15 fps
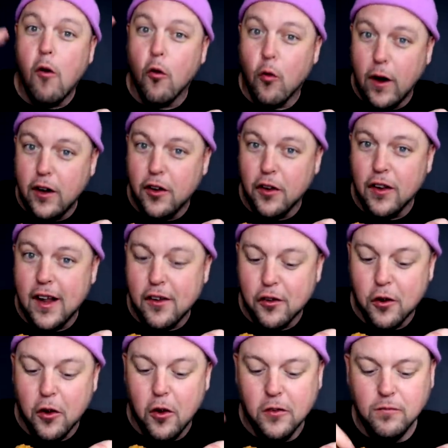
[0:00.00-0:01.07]
right until last
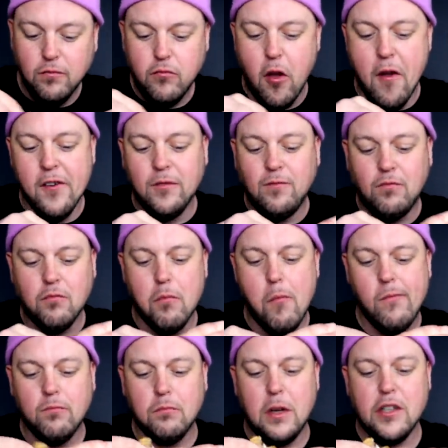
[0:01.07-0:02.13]
call.
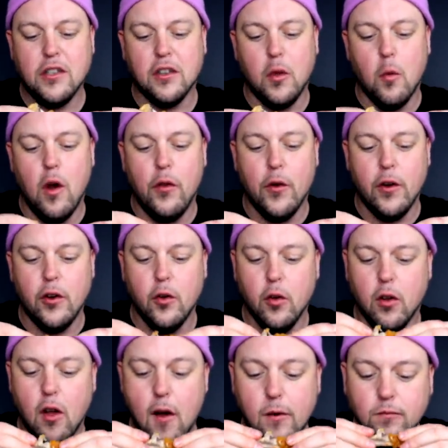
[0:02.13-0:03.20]
Basically 1:30, 2
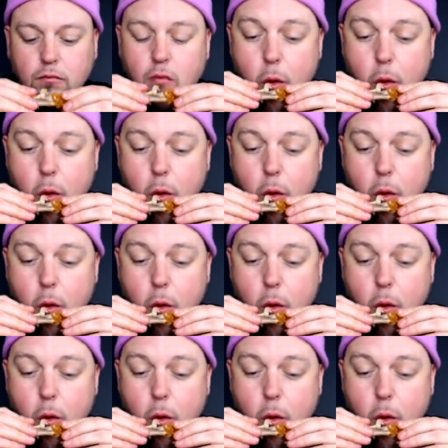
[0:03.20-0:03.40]
o'clock.